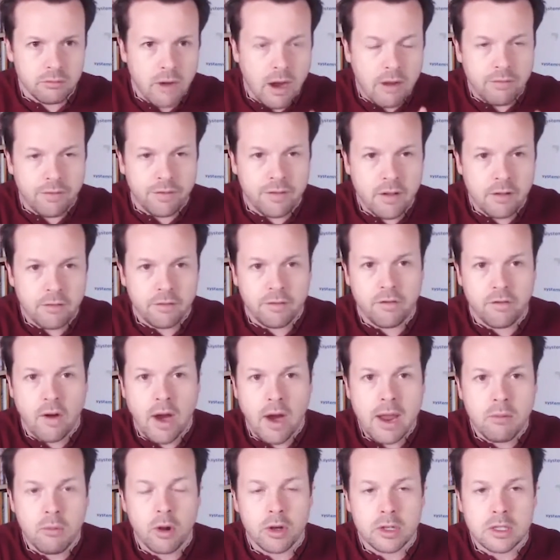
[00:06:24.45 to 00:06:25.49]
rough
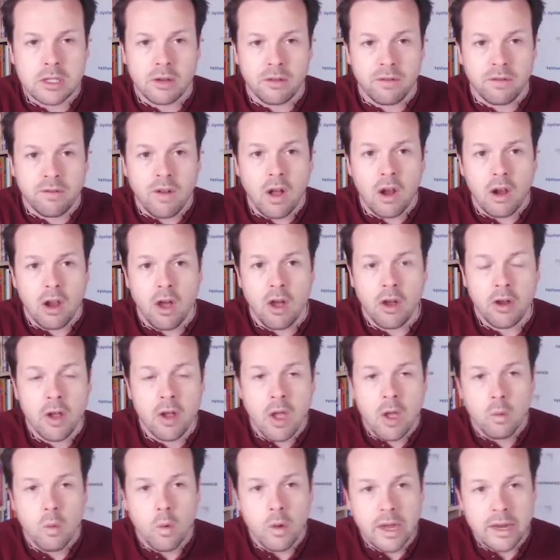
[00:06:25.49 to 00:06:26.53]
framework to follow
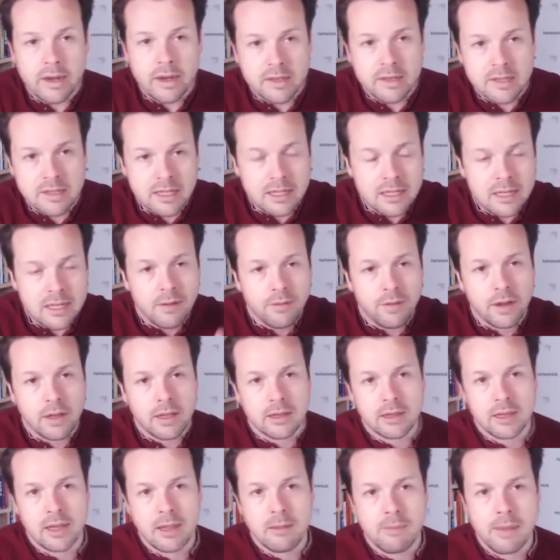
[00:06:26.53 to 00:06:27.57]
will get a
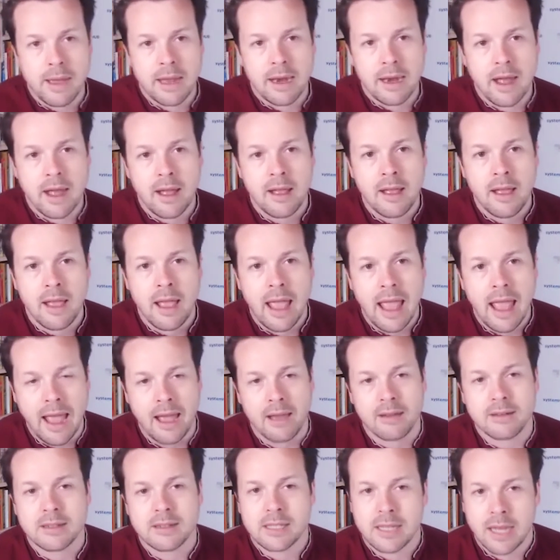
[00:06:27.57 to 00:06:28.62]
significantly better
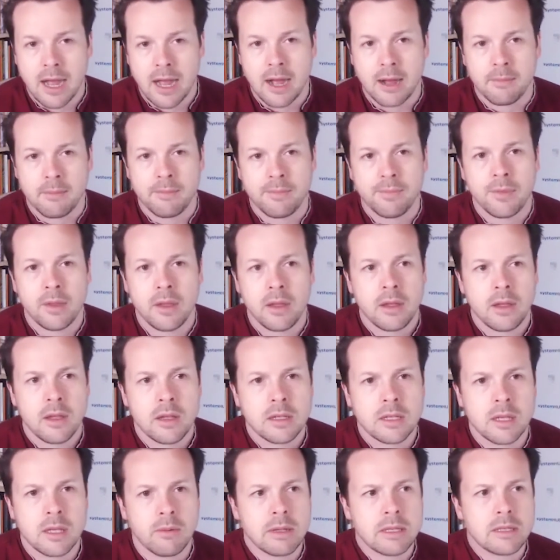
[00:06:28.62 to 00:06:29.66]
outcome
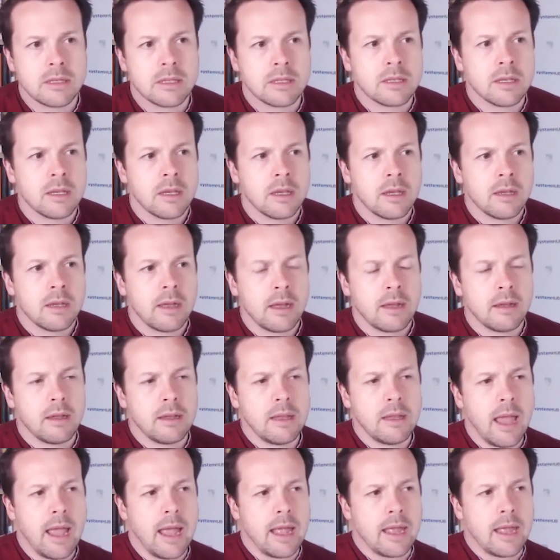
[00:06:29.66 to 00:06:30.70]
so it's
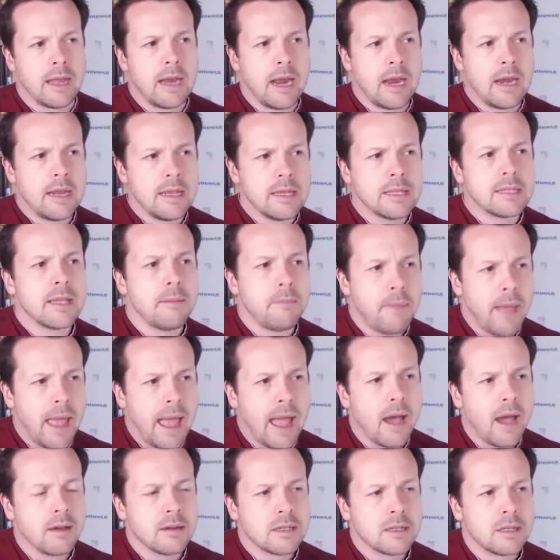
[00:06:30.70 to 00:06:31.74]
yeah it, it is
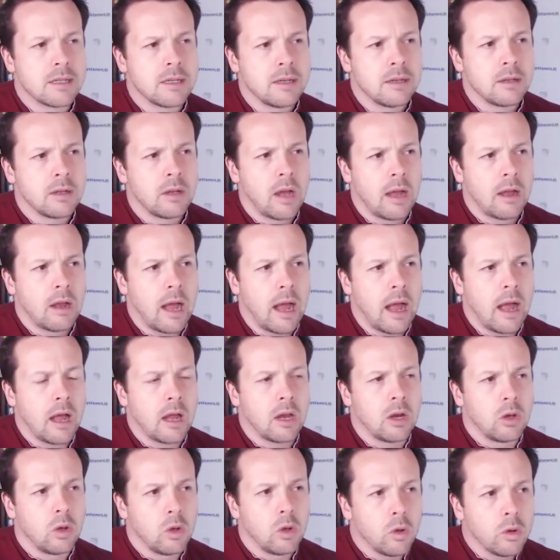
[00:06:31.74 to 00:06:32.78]
about uh,
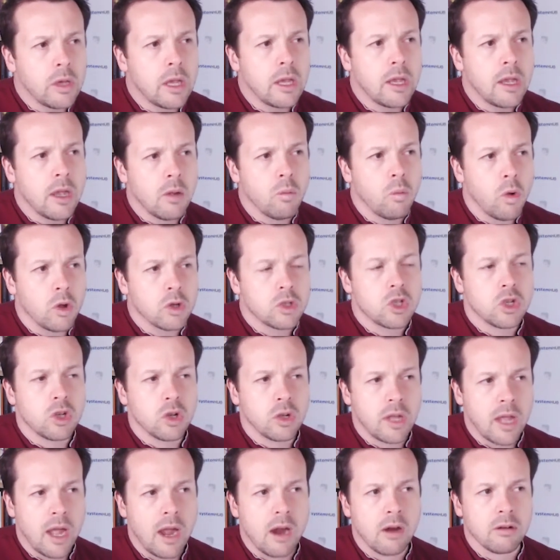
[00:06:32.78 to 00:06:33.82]
looking at what you're
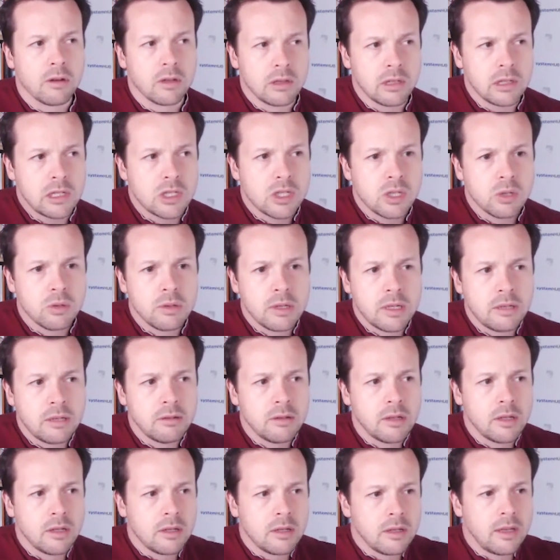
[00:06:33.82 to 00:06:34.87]
currently doing
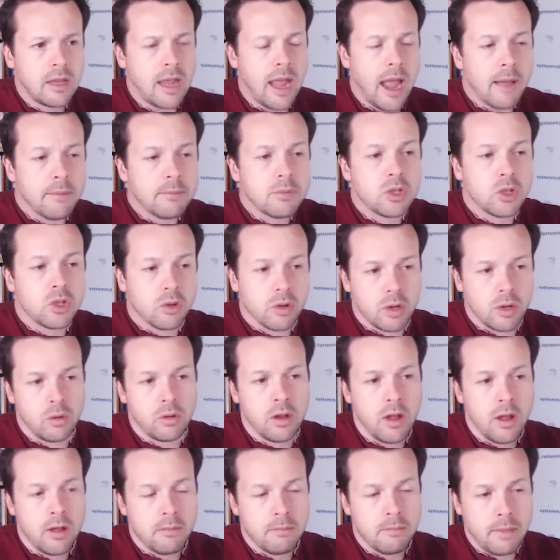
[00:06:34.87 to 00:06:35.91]

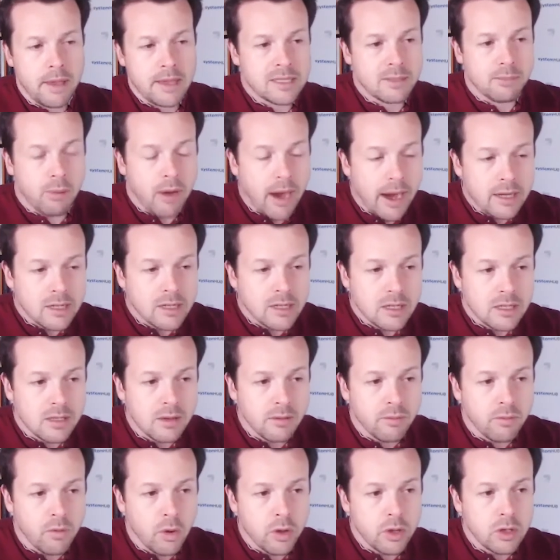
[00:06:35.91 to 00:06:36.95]
capturing best practice
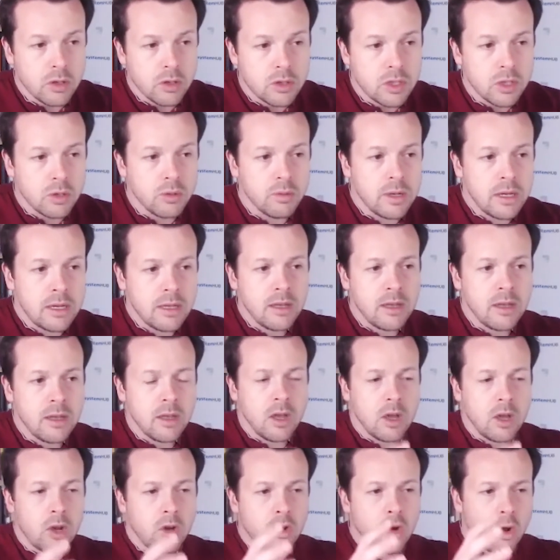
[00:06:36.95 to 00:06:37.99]
of what you're doing
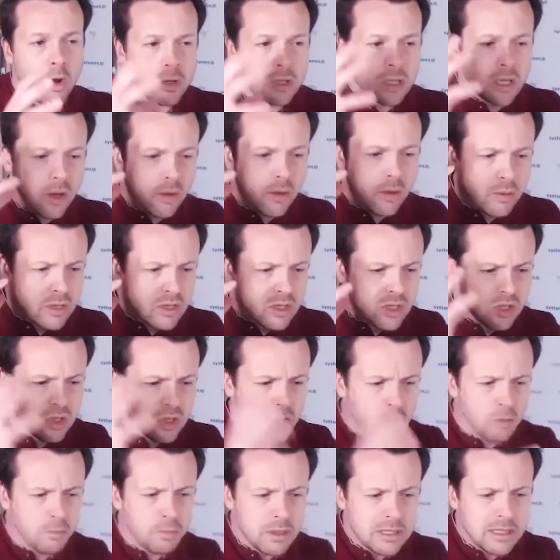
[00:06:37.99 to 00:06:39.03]
not going
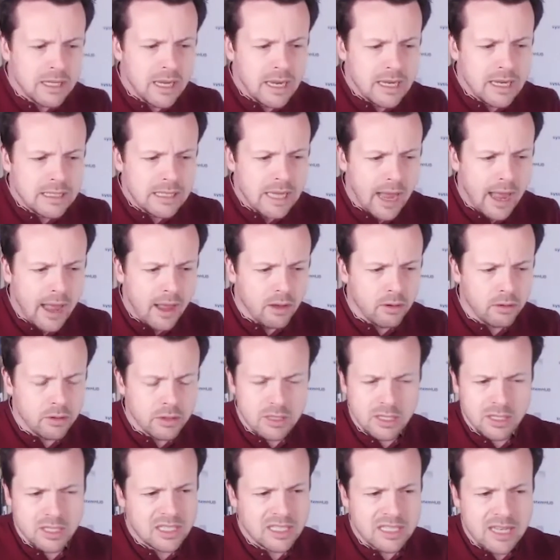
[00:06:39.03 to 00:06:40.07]
super detailed
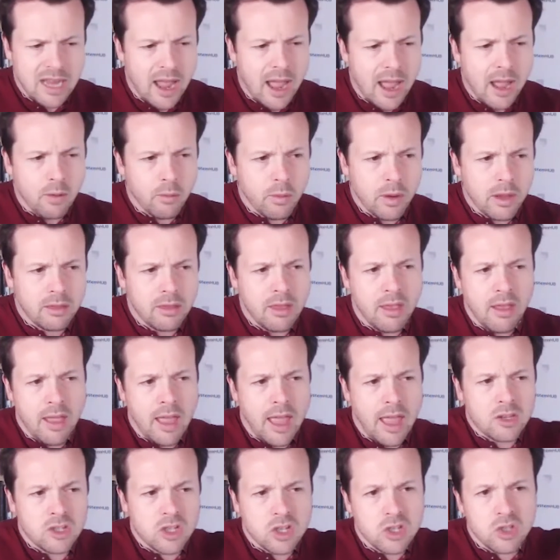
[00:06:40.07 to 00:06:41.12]
to hmm. start with
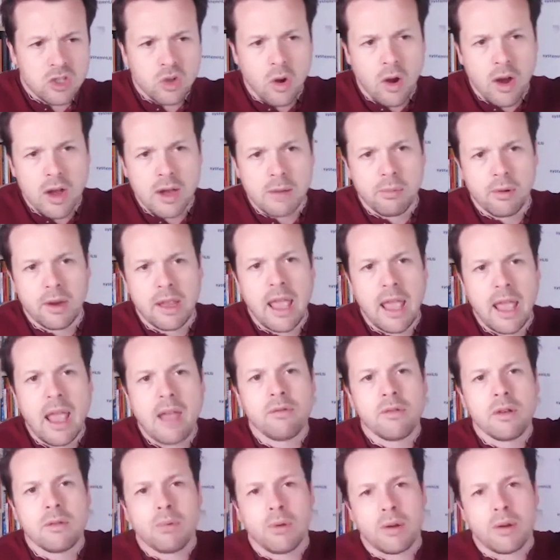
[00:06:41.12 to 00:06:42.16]
and just trying to bring
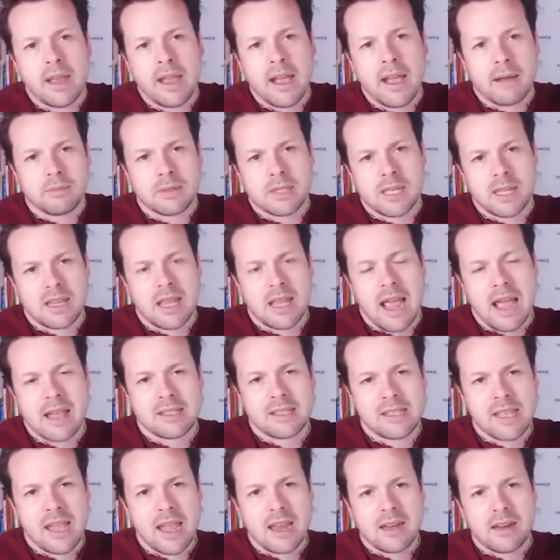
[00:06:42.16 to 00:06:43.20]
everybody up to that
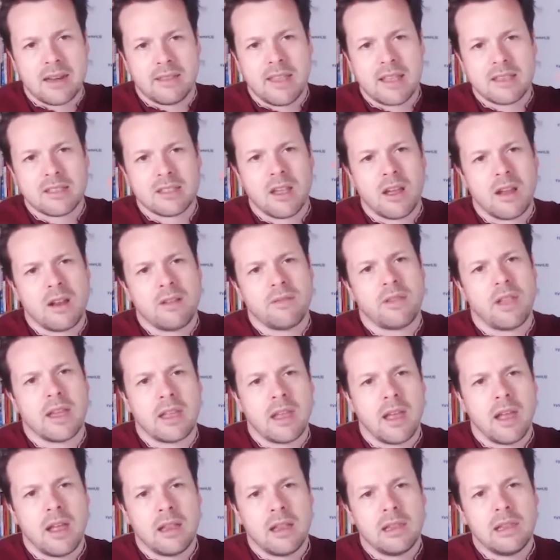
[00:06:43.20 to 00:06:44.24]
standard that's kind of
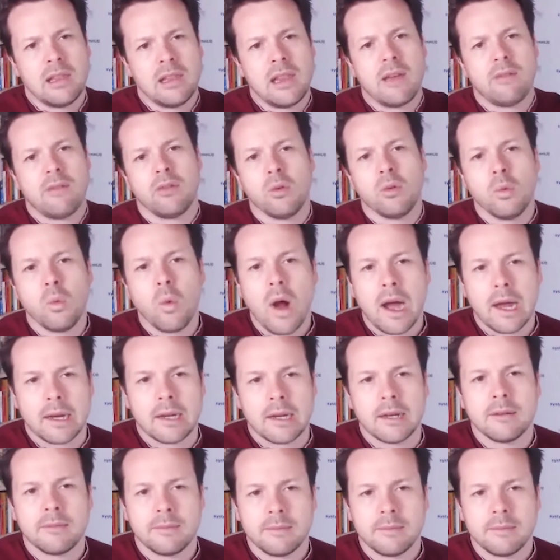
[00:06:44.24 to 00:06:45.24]
like level one